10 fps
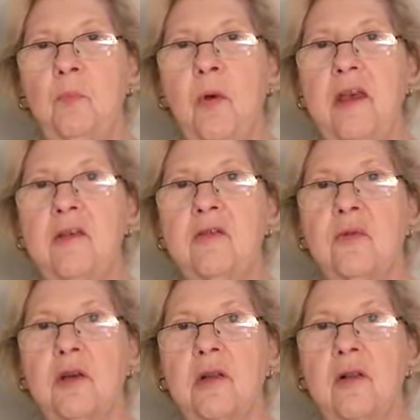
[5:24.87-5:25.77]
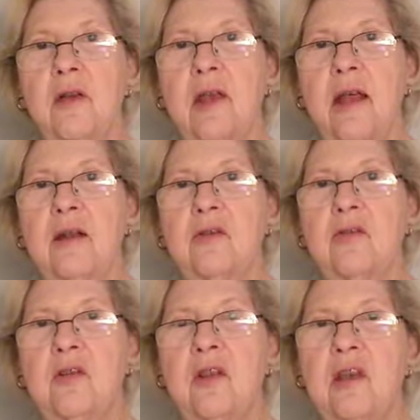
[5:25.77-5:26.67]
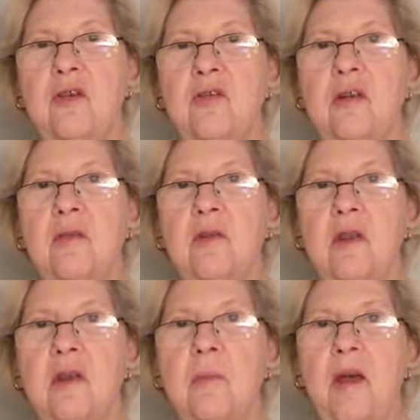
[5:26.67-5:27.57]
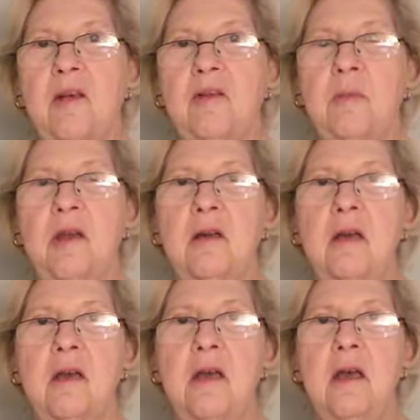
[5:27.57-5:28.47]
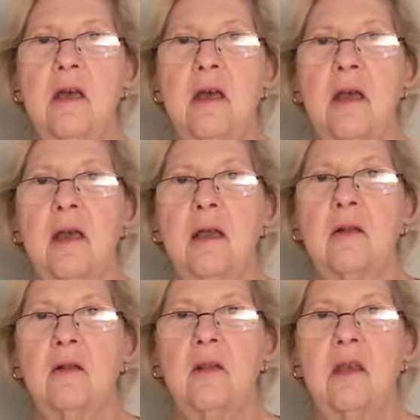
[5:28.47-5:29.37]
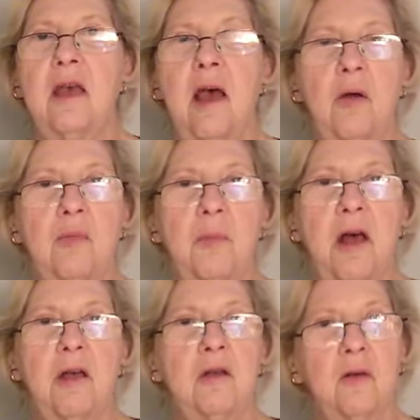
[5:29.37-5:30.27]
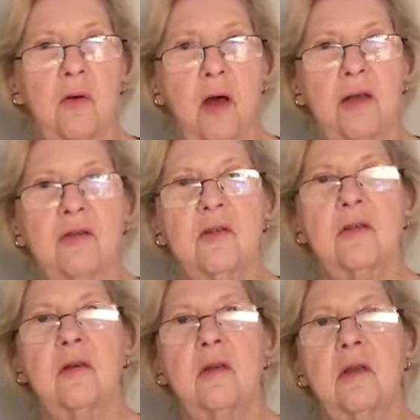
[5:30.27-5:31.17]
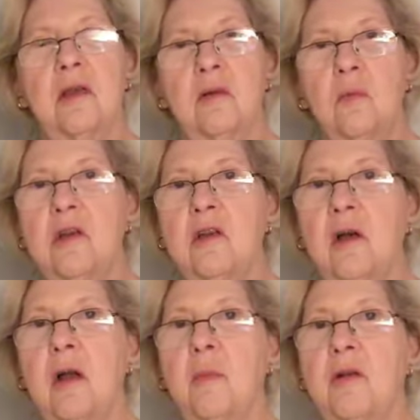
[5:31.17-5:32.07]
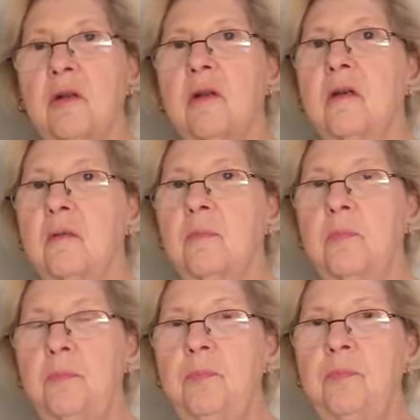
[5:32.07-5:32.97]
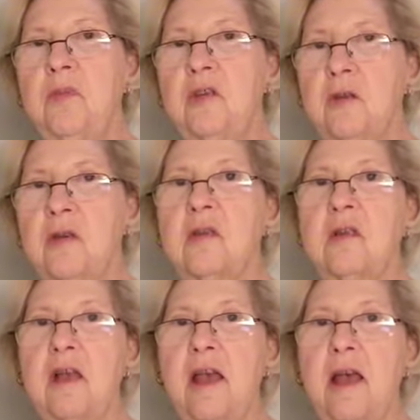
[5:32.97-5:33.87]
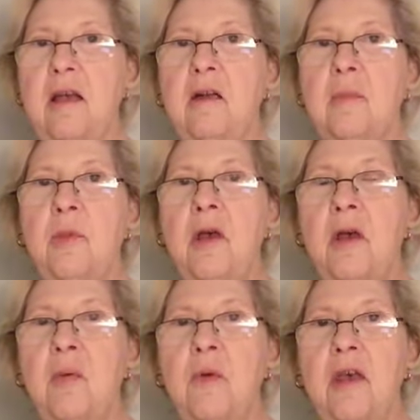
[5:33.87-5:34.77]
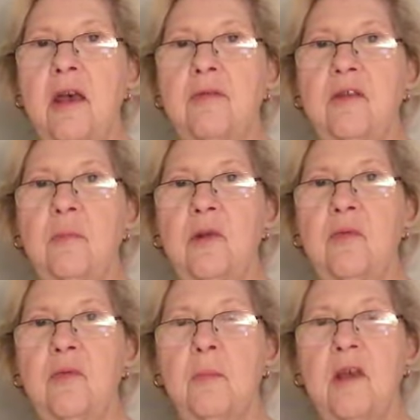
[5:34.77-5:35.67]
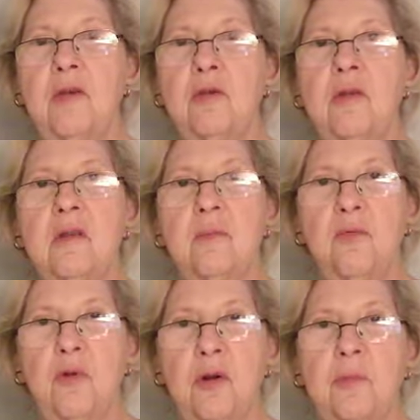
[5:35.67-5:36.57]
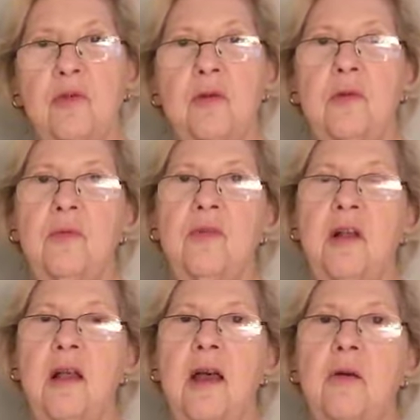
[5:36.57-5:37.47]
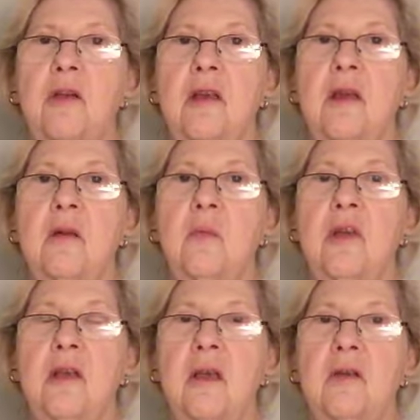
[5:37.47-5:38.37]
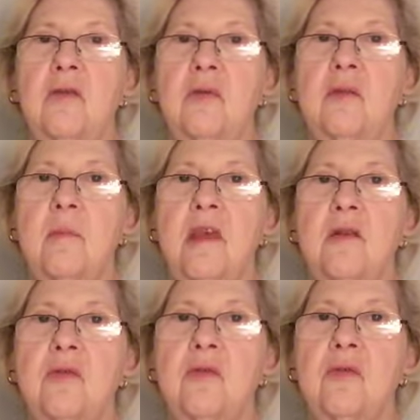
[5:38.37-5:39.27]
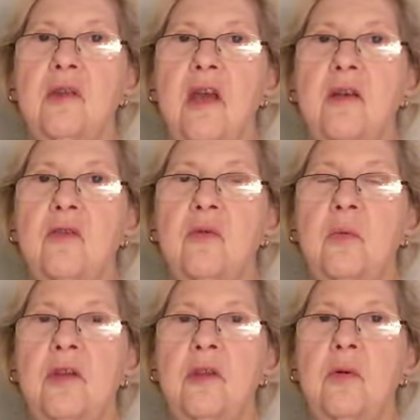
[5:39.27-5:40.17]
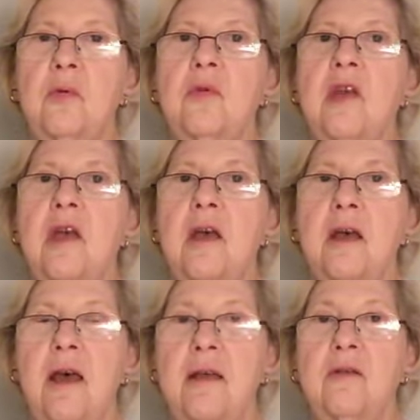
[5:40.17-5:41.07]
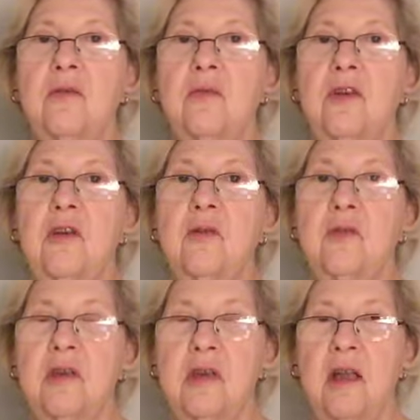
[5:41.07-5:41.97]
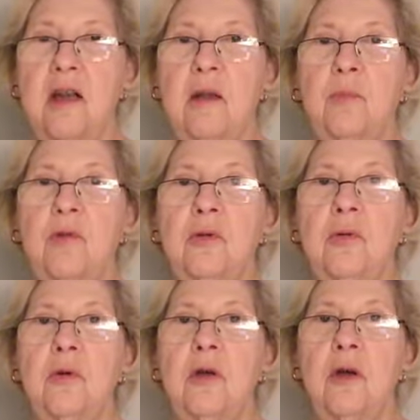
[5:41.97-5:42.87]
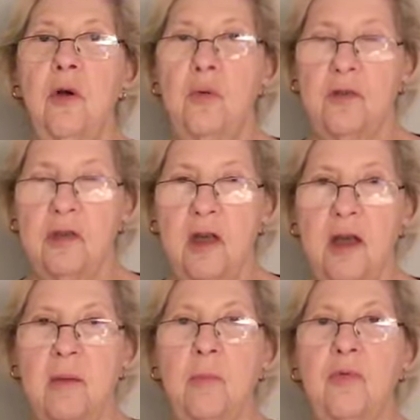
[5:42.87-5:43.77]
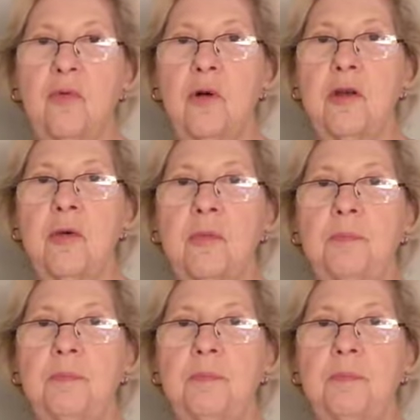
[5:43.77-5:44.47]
ways for you to look at is things you never think about spending, and the out-of-pocket costs in retirement can seriously add up. We have some information, some forms you can fill out, and we can get you some answers as to what those kinds of figures can add up to over time for you.